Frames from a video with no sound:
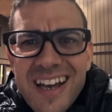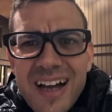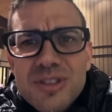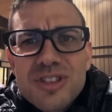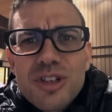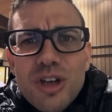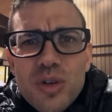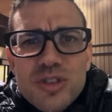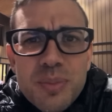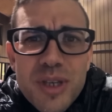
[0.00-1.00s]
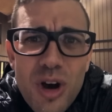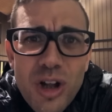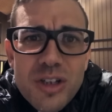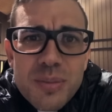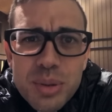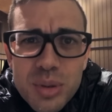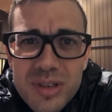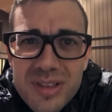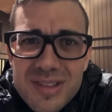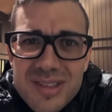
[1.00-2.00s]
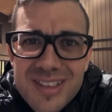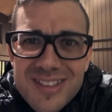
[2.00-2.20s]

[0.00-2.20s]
Counsel goes beyond prudence.